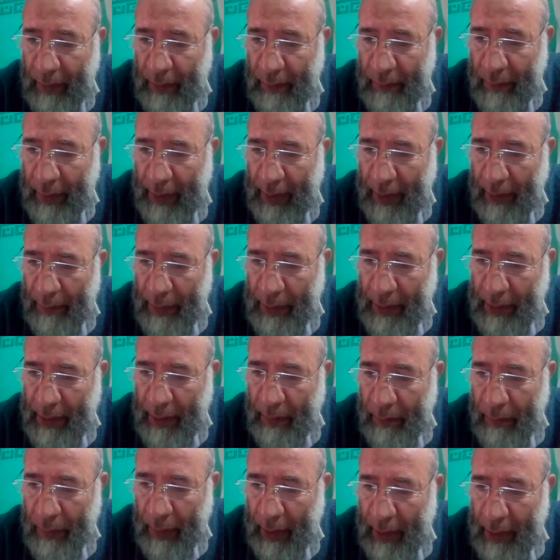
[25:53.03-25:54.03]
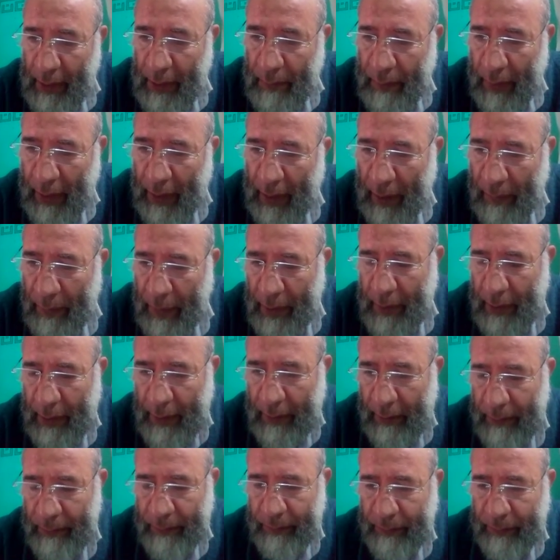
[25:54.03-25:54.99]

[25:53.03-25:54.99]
B capital plus B capital.